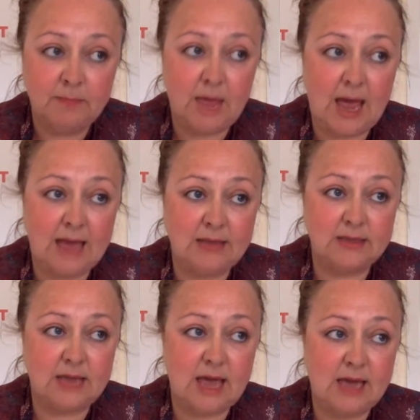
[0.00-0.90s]
and
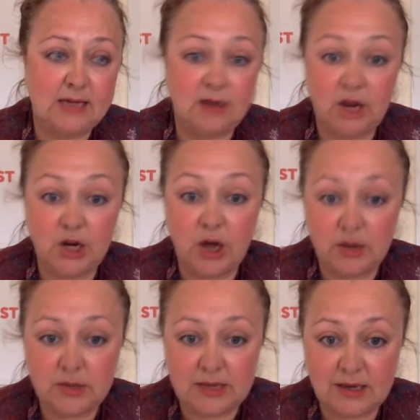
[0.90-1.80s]
a
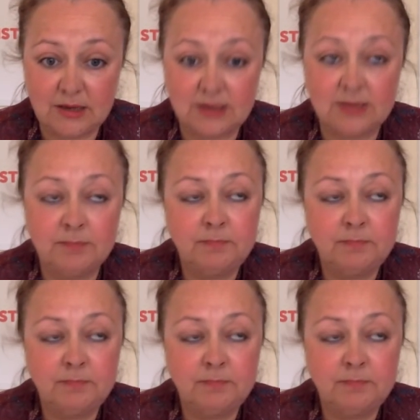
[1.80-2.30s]
diagnosis.